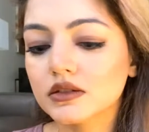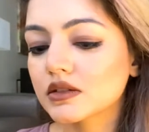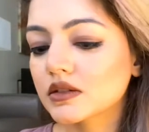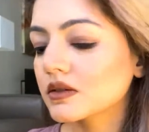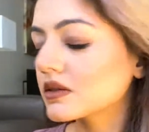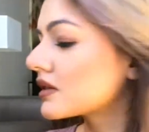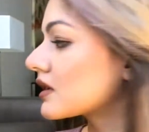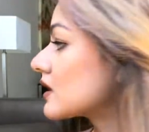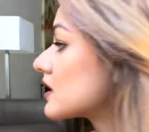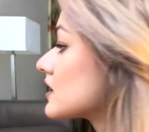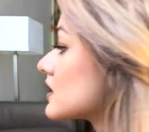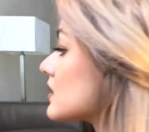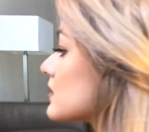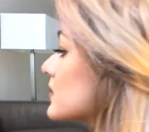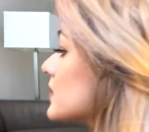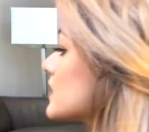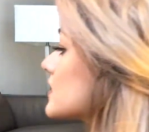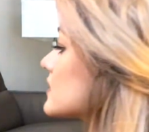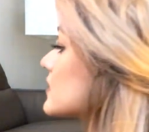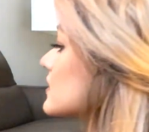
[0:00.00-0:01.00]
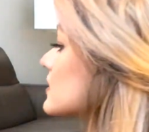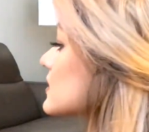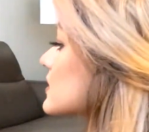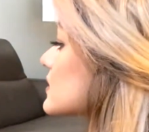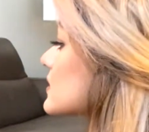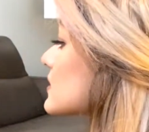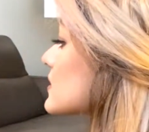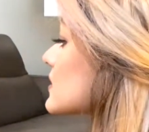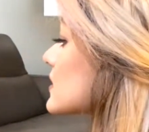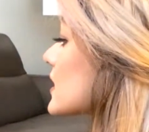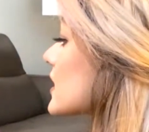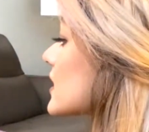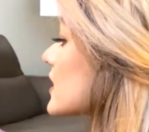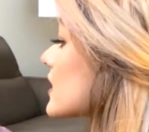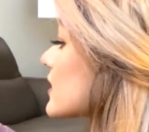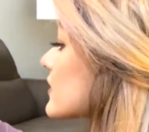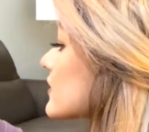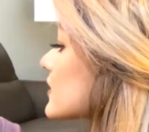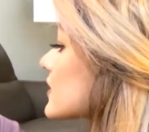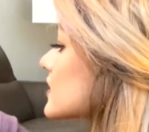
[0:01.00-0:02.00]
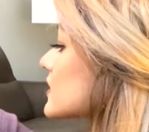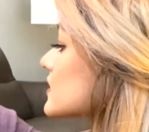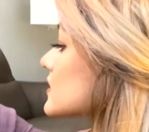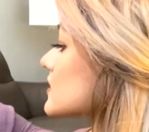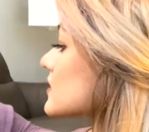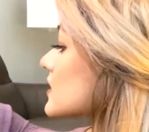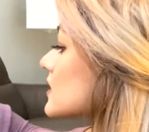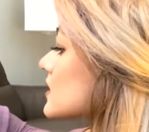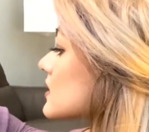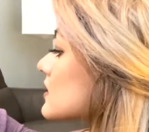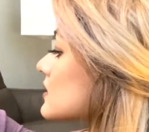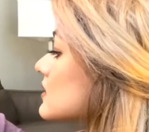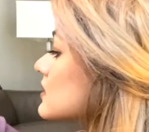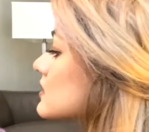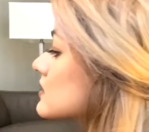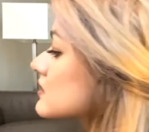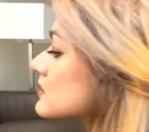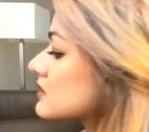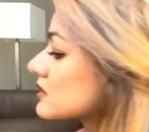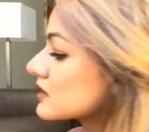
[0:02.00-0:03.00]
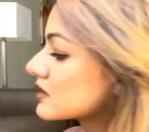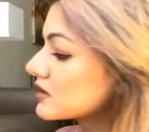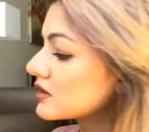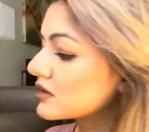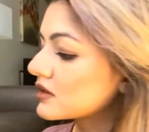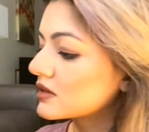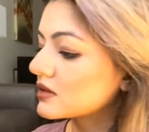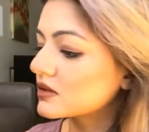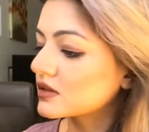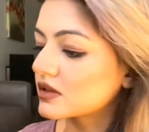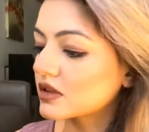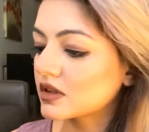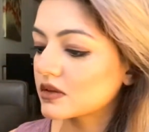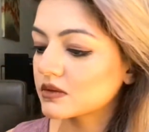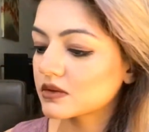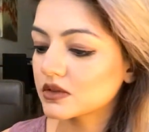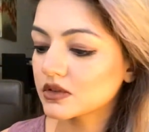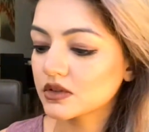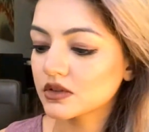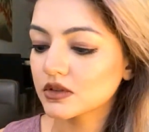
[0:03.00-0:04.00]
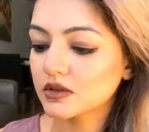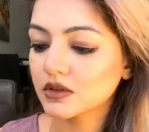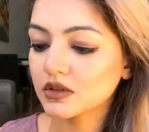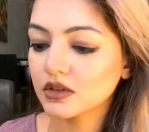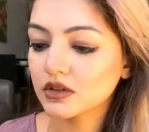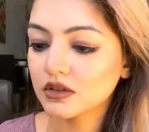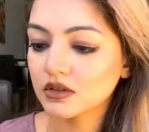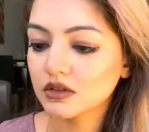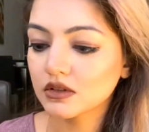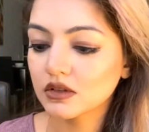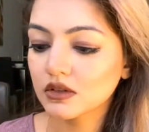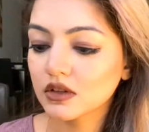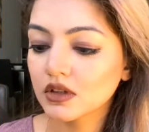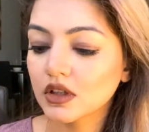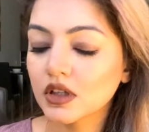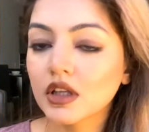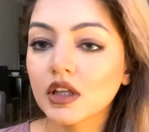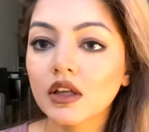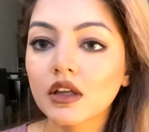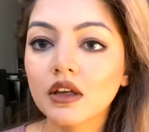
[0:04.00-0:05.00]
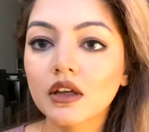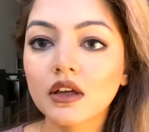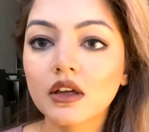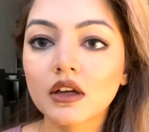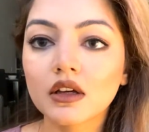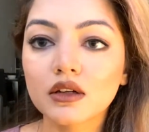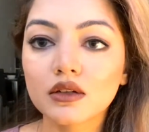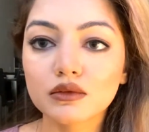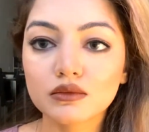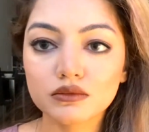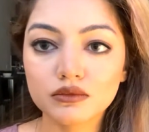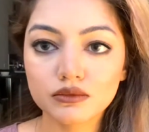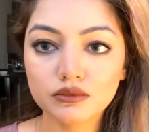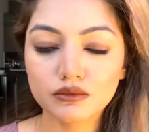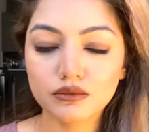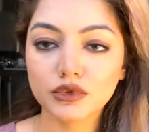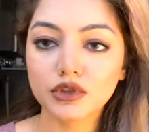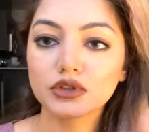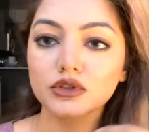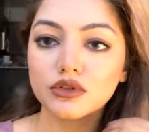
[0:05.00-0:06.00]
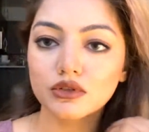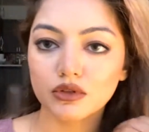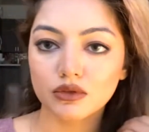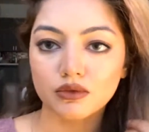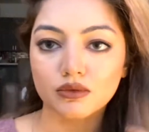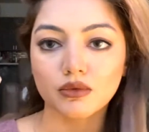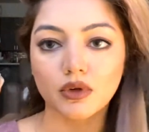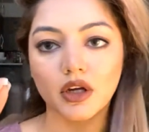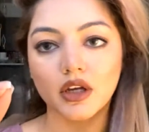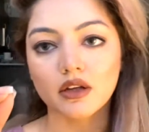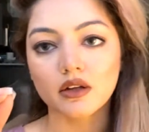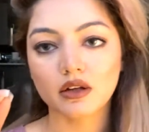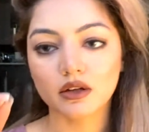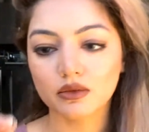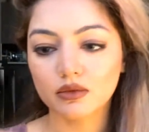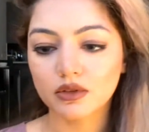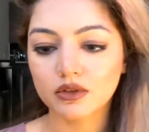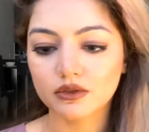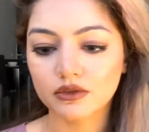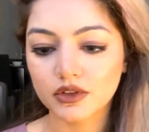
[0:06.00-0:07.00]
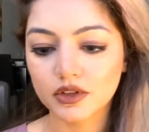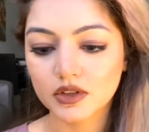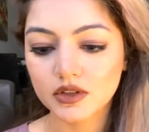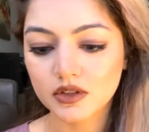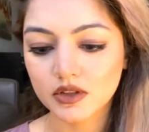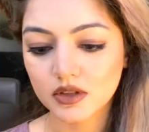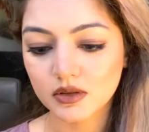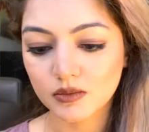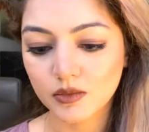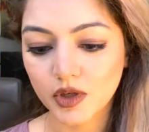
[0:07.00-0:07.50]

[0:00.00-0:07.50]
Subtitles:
going on? I'm gonna do the right eye first then. I don't know what that one's doing. I'm gonna do the right one first because I'm